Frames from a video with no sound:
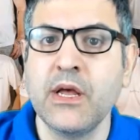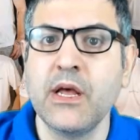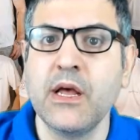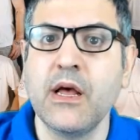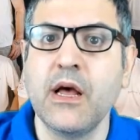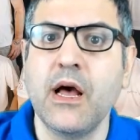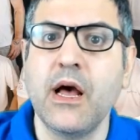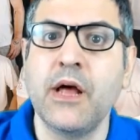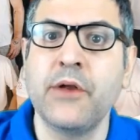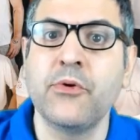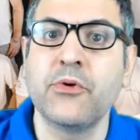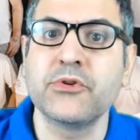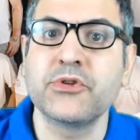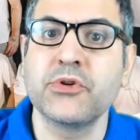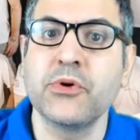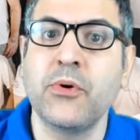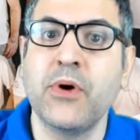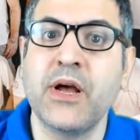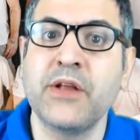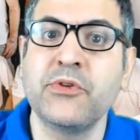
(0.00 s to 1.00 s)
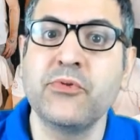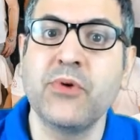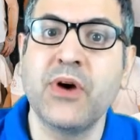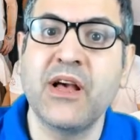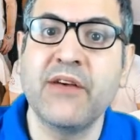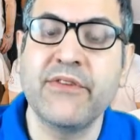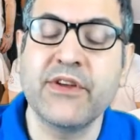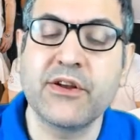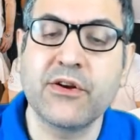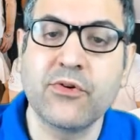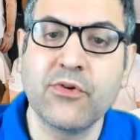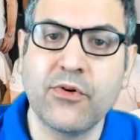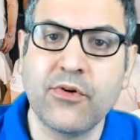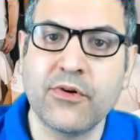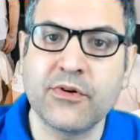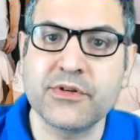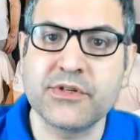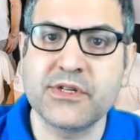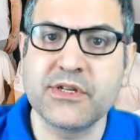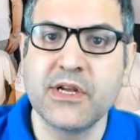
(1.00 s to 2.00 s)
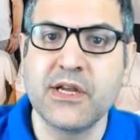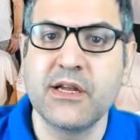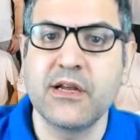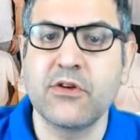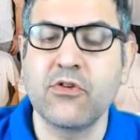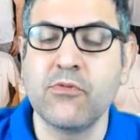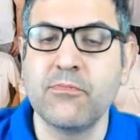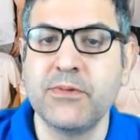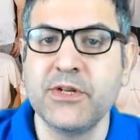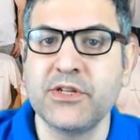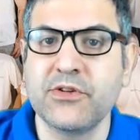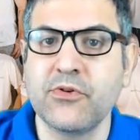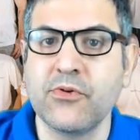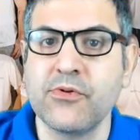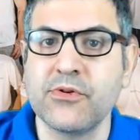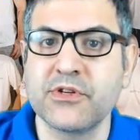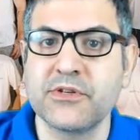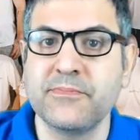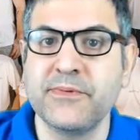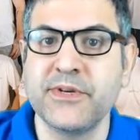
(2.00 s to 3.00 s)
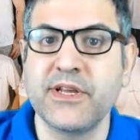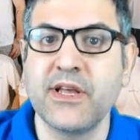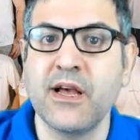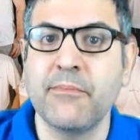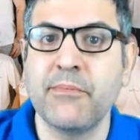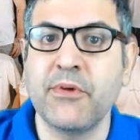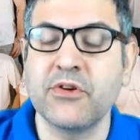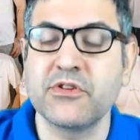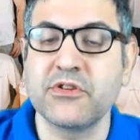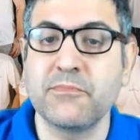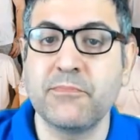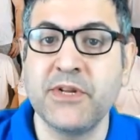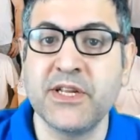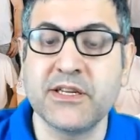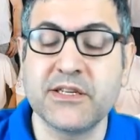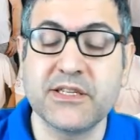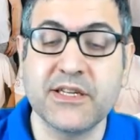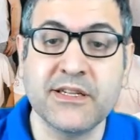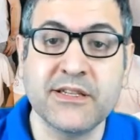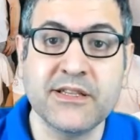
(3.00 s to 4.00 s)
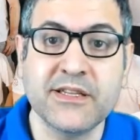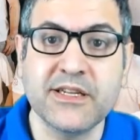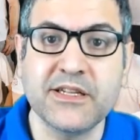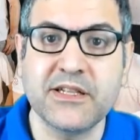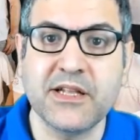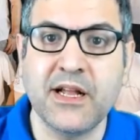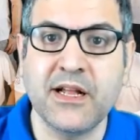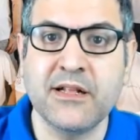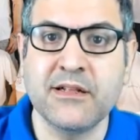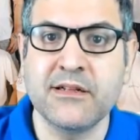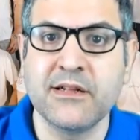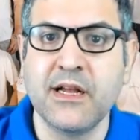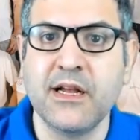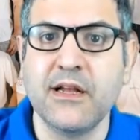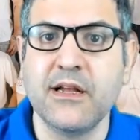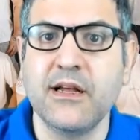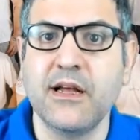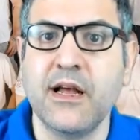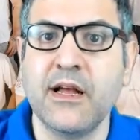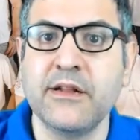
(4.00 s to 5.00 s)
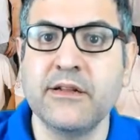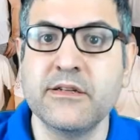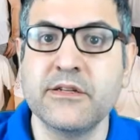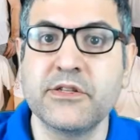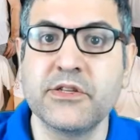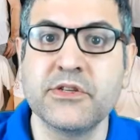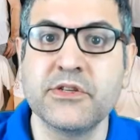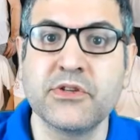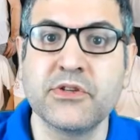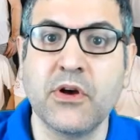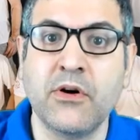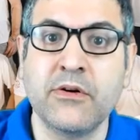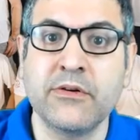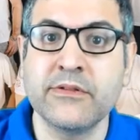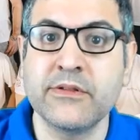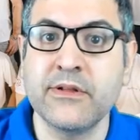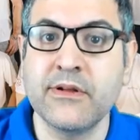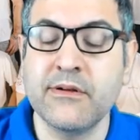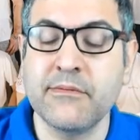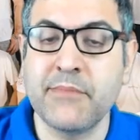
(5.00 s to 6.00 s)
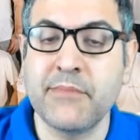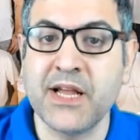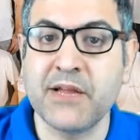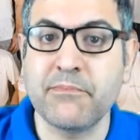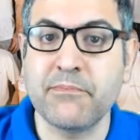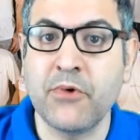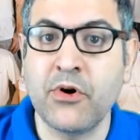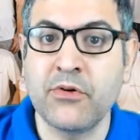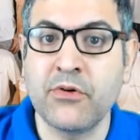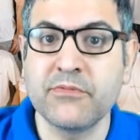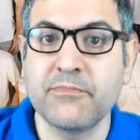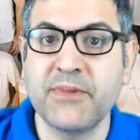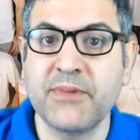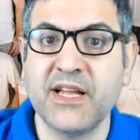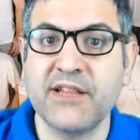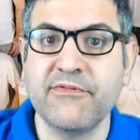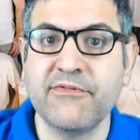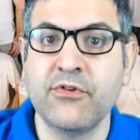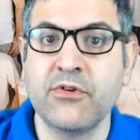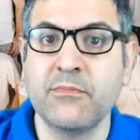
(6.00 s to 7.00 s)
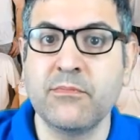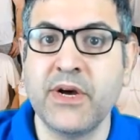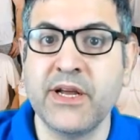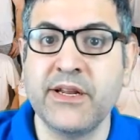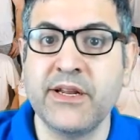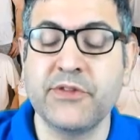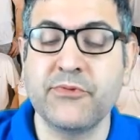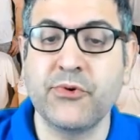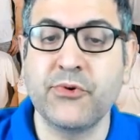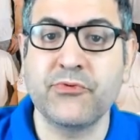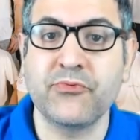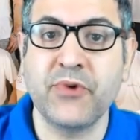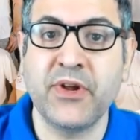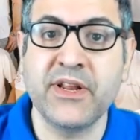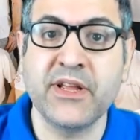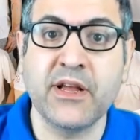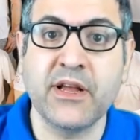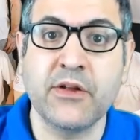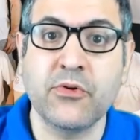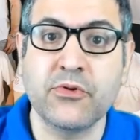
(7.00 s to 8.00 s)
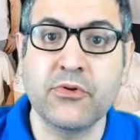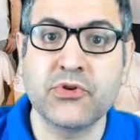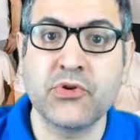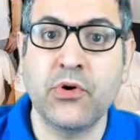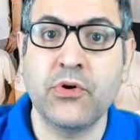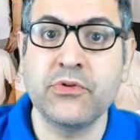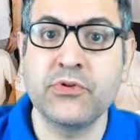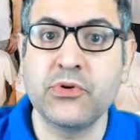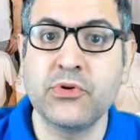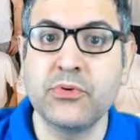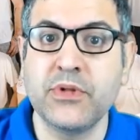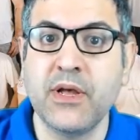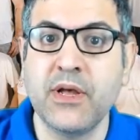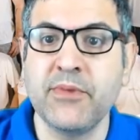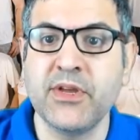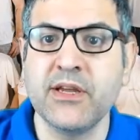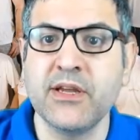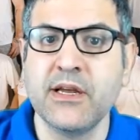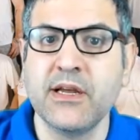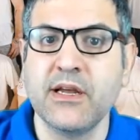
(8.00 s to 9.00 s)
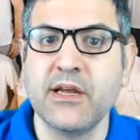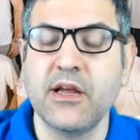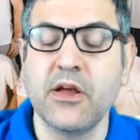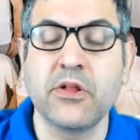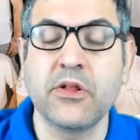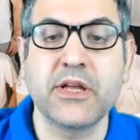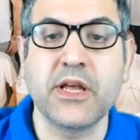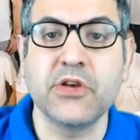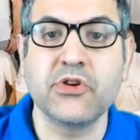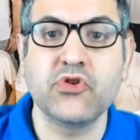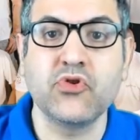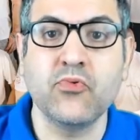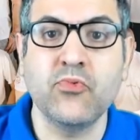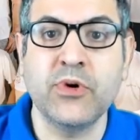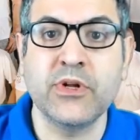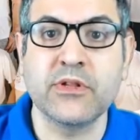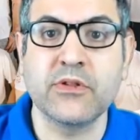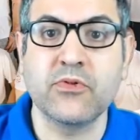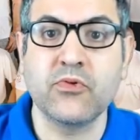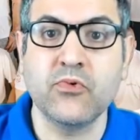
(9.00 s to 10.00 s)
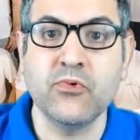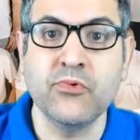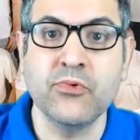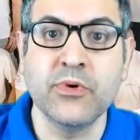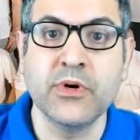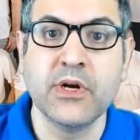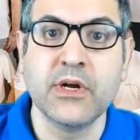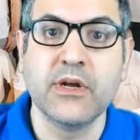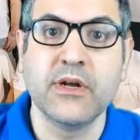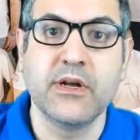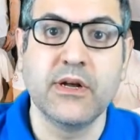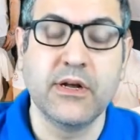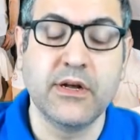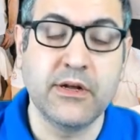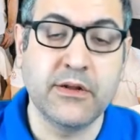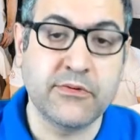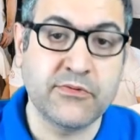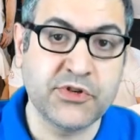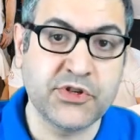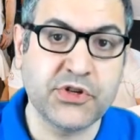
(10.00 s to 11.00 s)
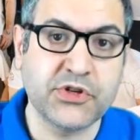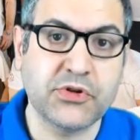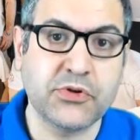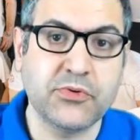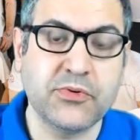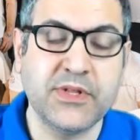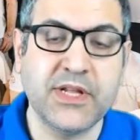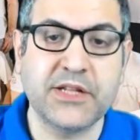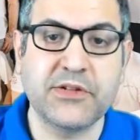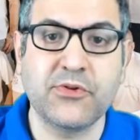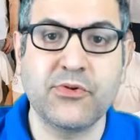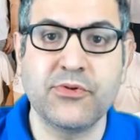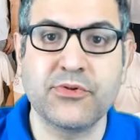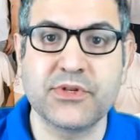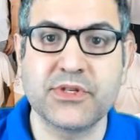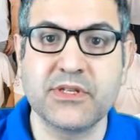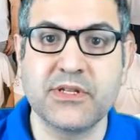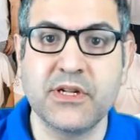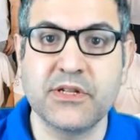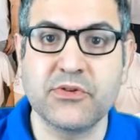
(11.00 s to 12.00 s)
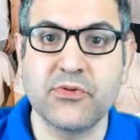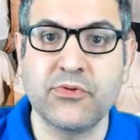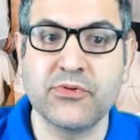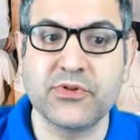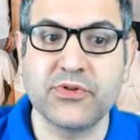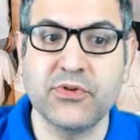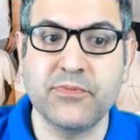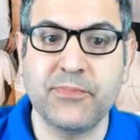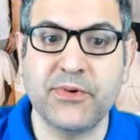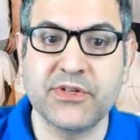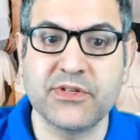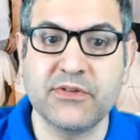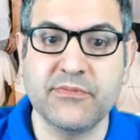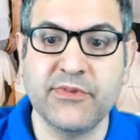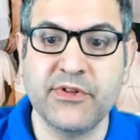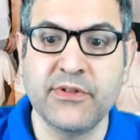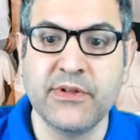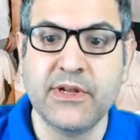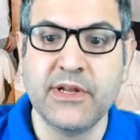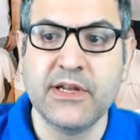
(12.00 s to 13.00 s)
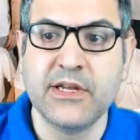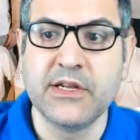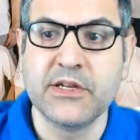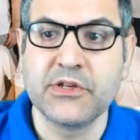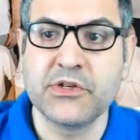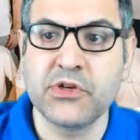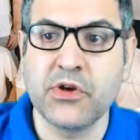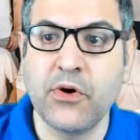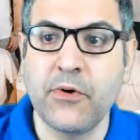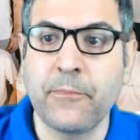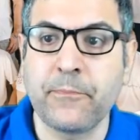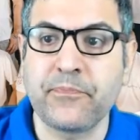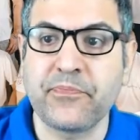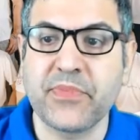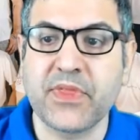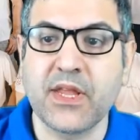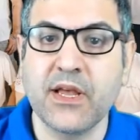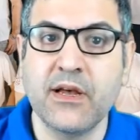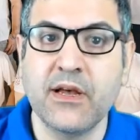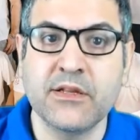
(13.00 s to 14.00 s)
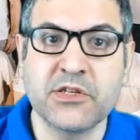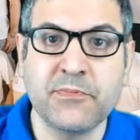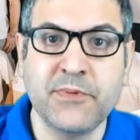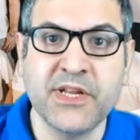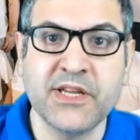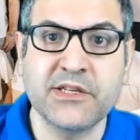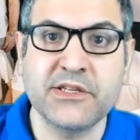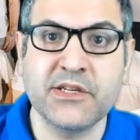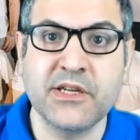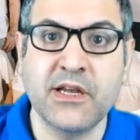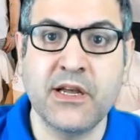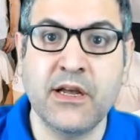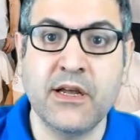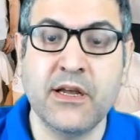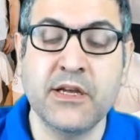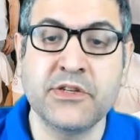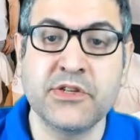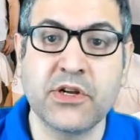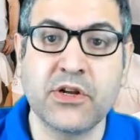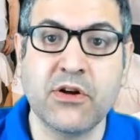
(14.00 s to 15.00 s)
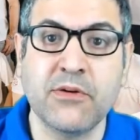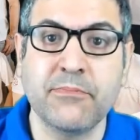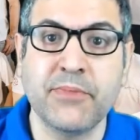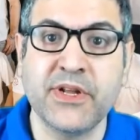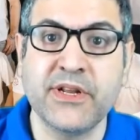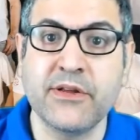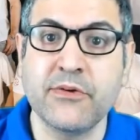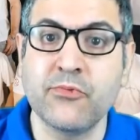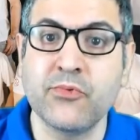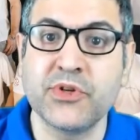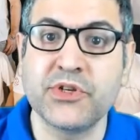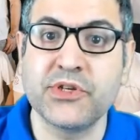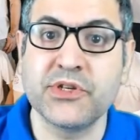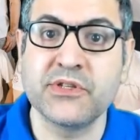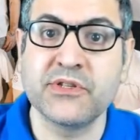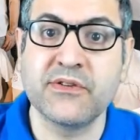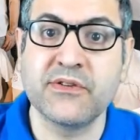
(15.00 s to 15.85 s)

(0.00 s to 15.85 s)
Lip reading: And also, I do have a course, complete course, speaking about Splynx in detail, and it is on my own platform, my network training, and also on Udemy. In case you want to register to that course, that's also possible. So Splynx is a company which is